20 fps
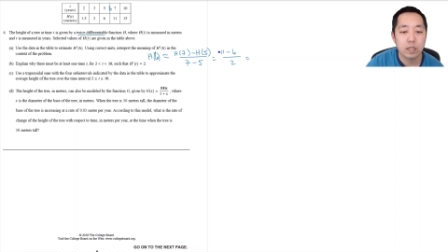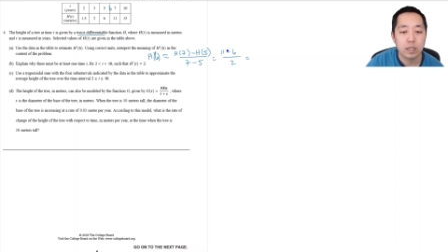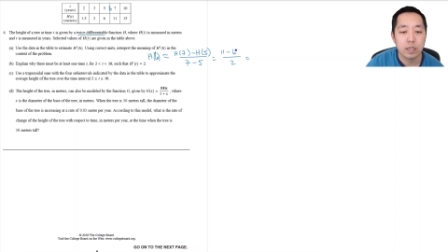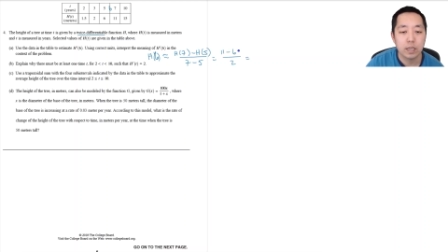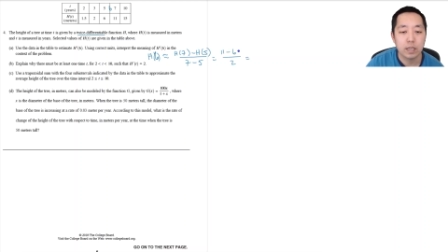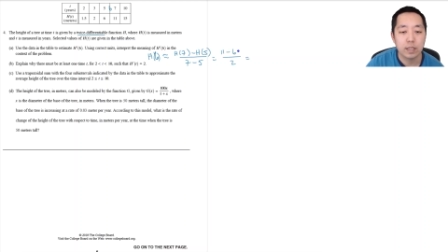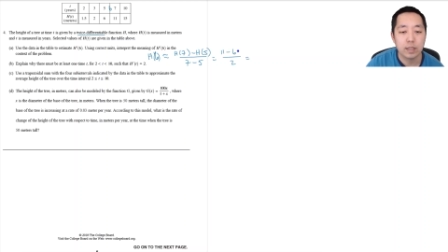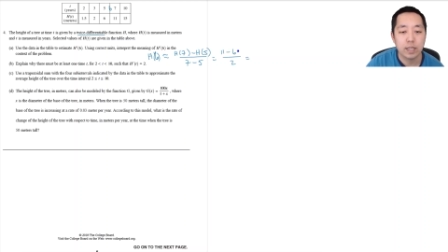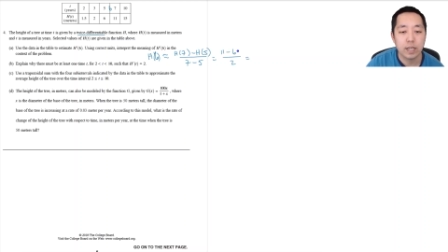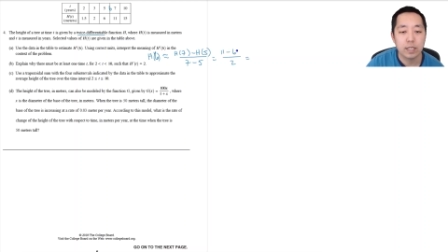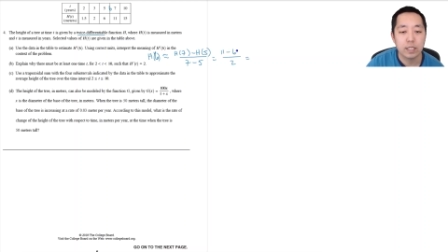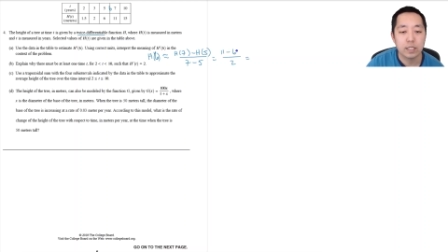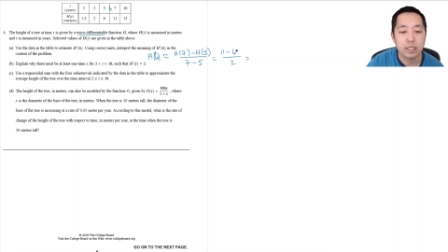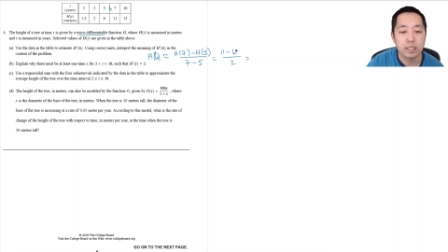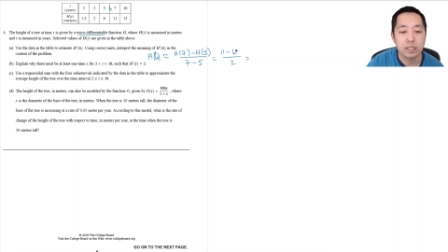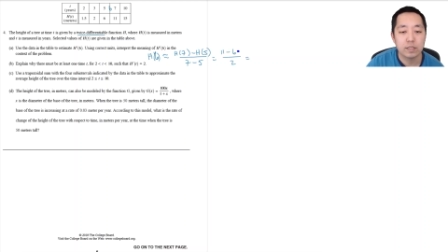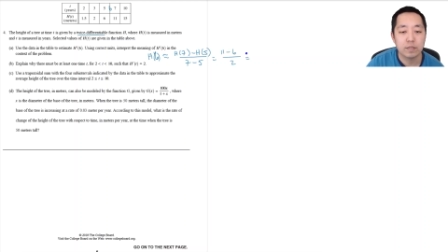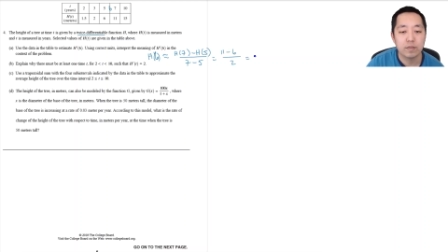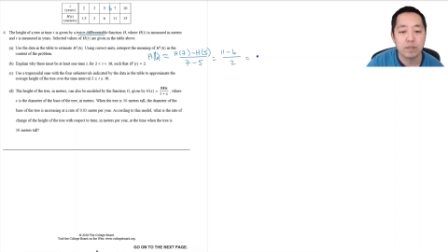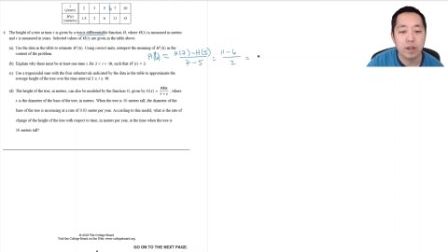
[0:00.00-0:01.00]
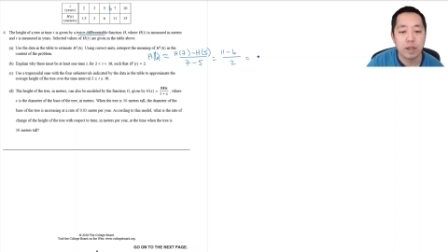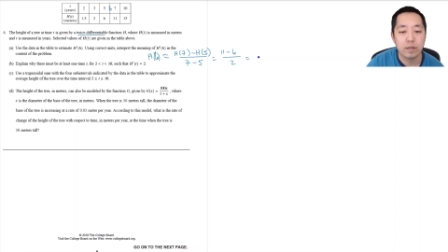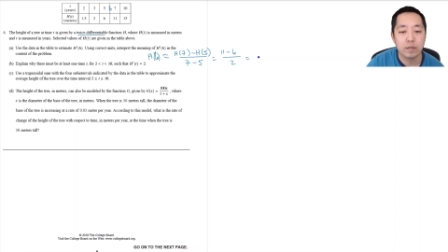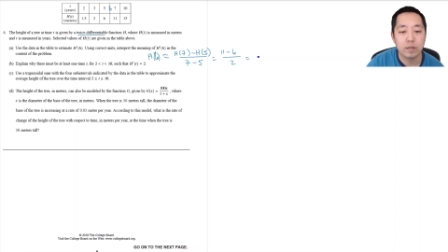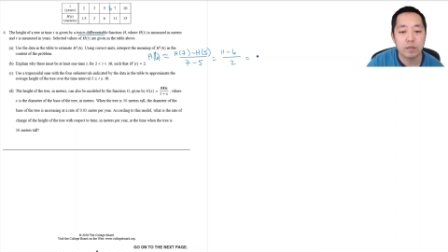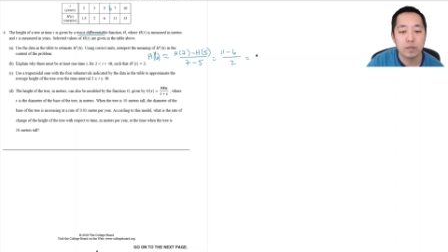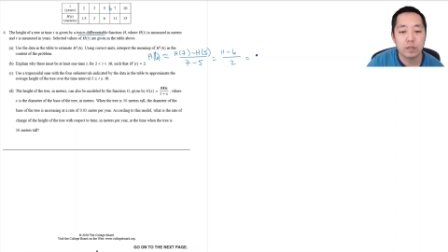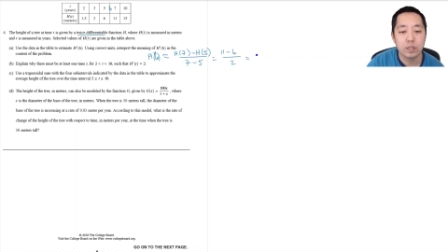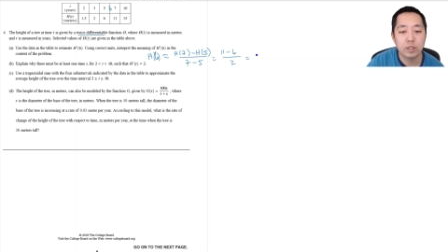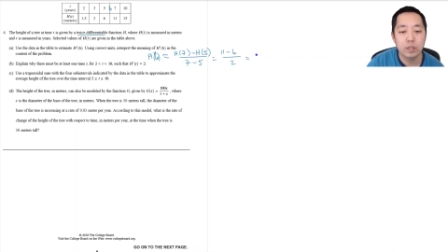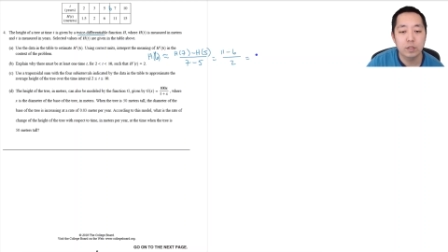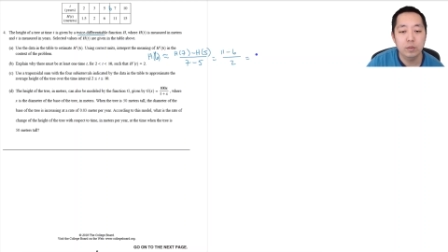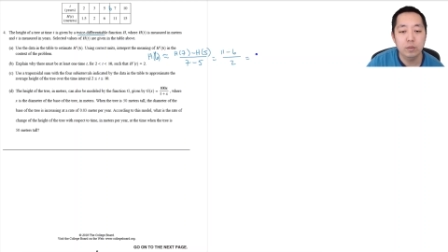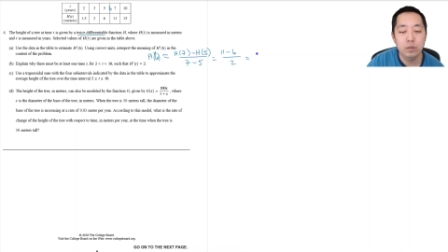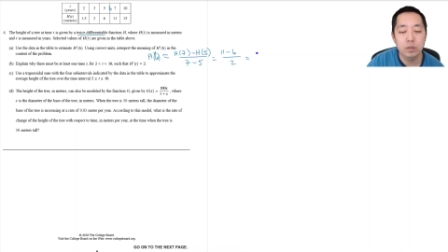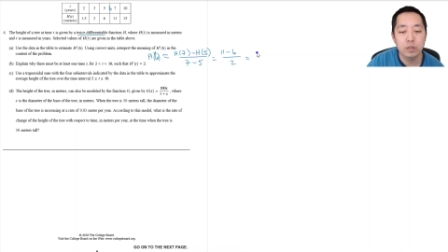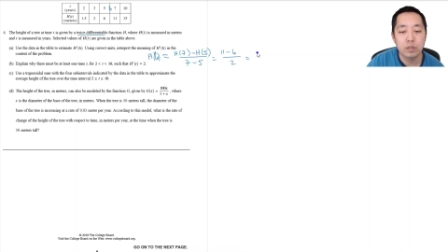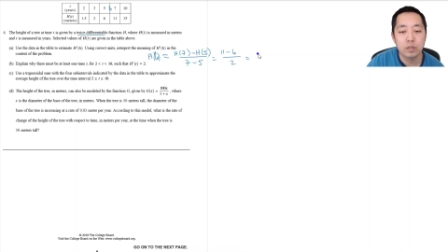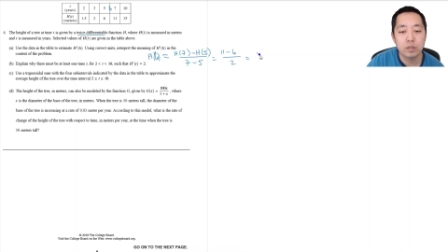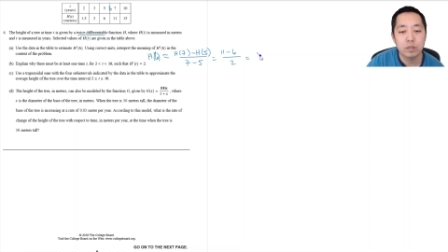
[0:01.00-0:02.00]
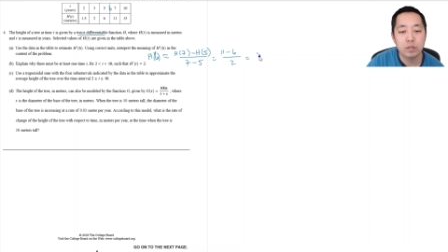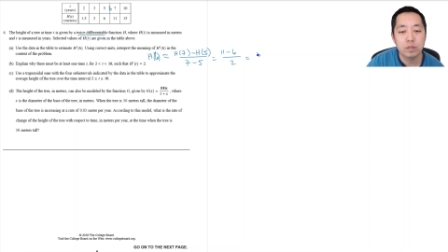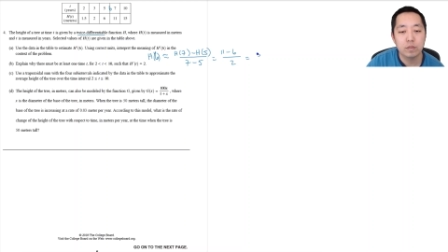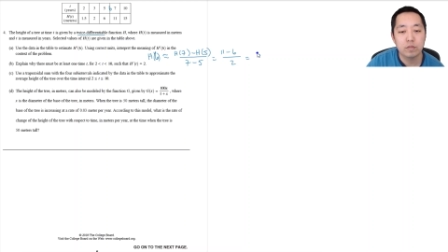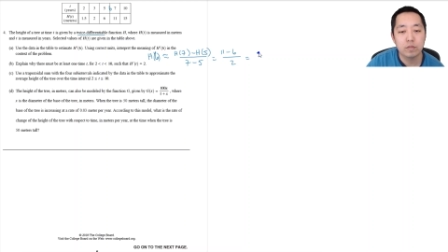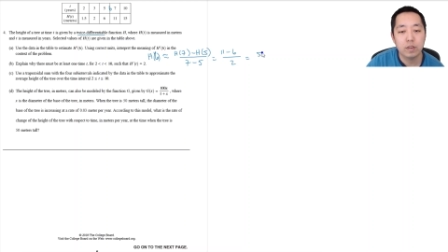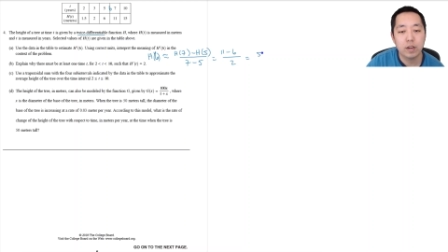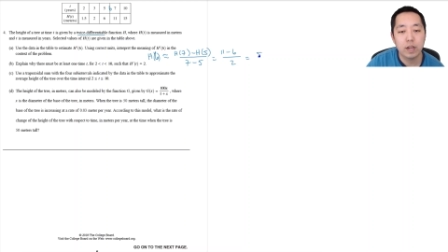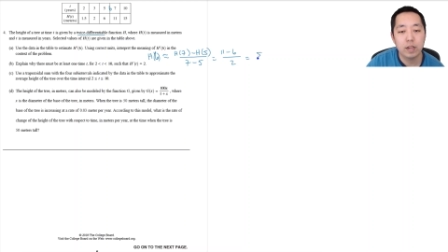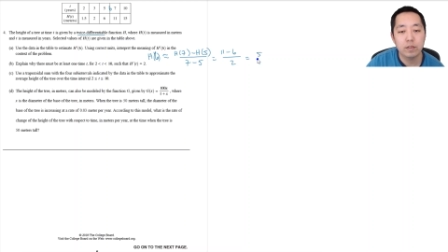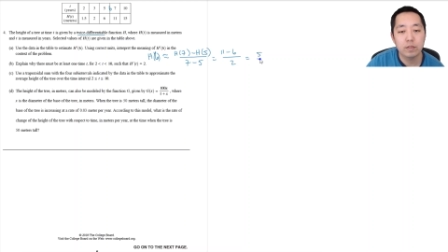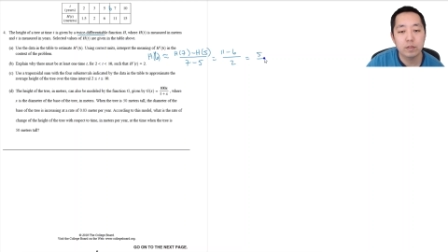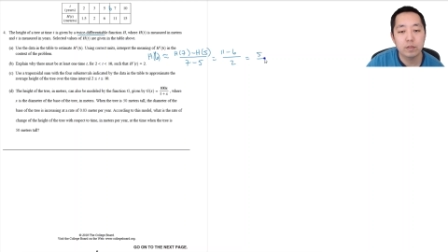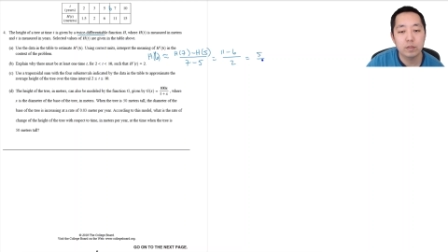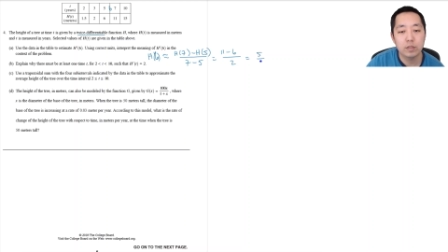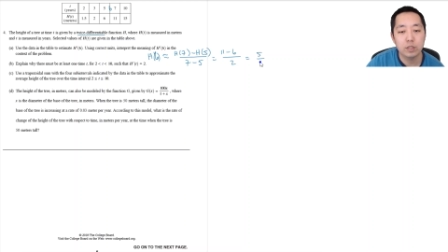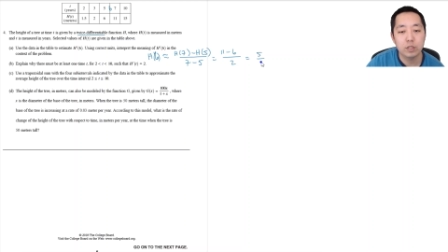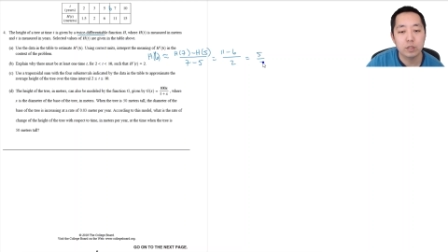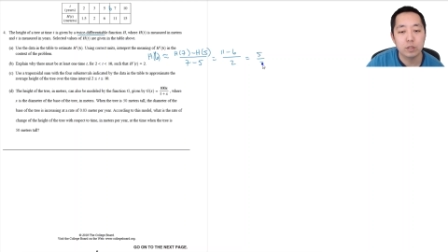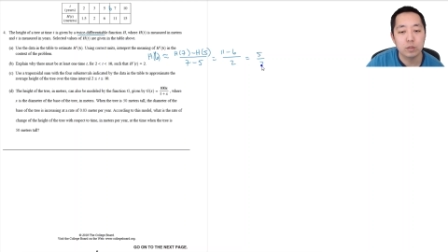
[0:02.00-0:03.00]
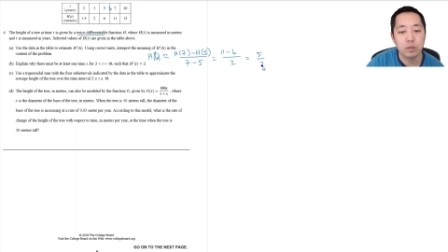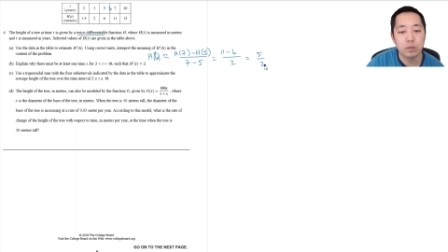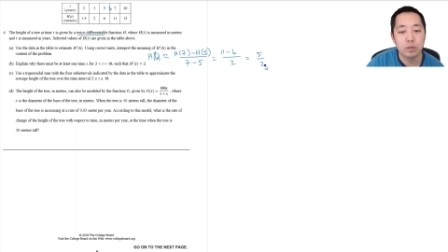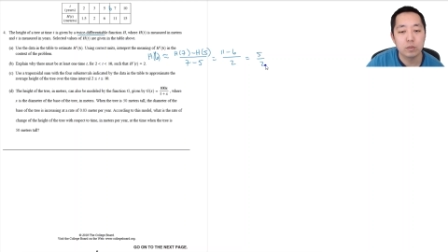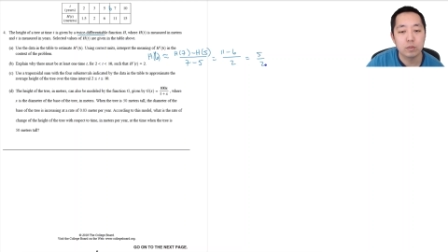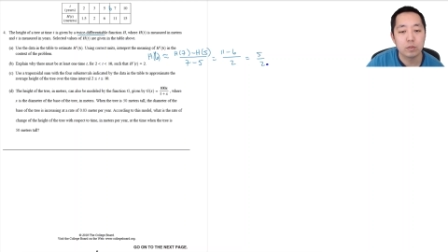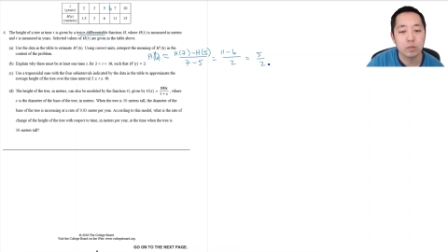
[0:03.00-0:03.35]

And that is five over two. five over two.